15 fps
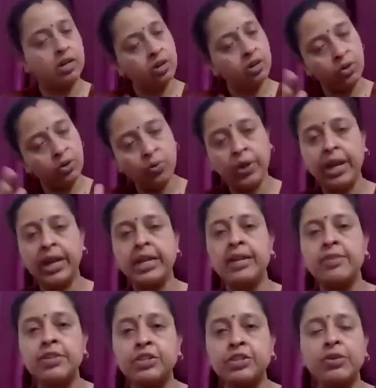do
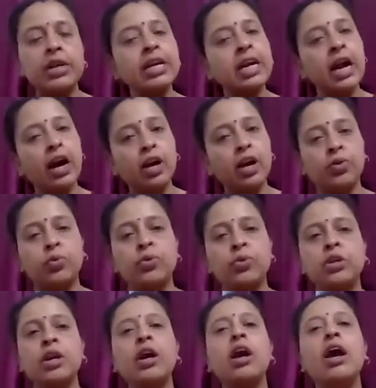individually alone.
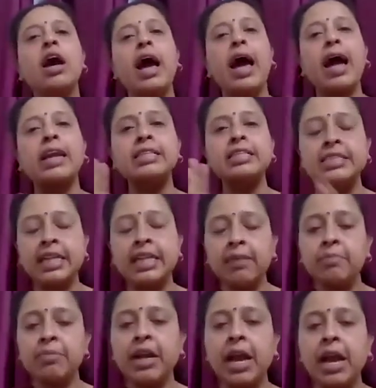At the
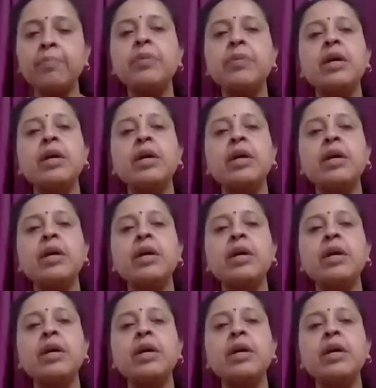same time,